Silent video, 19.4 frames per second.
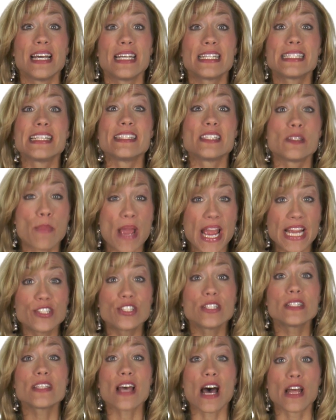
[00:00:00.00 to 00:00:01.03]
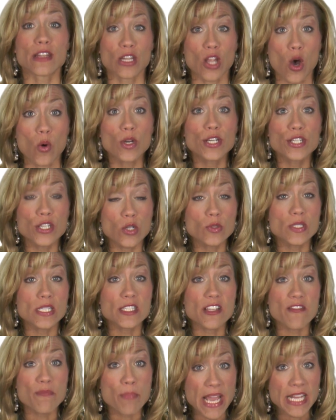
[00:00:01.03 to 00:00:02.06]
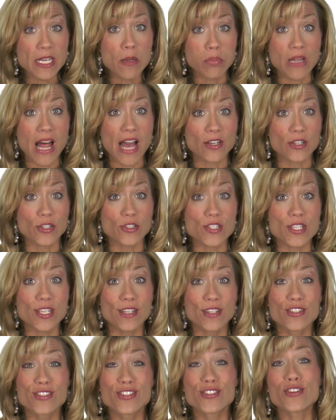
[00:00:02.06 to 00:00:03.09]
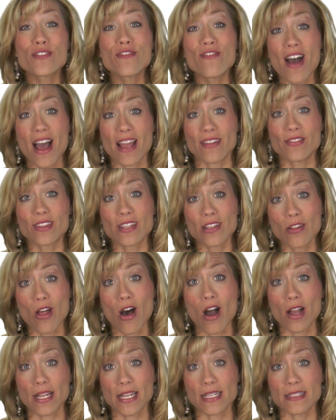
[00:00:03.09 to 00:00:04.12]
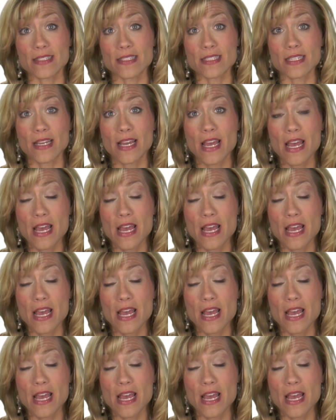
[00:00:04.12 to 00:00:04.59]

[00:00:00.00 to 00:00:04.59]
since patients on lower doses of beta blockers survived the longest.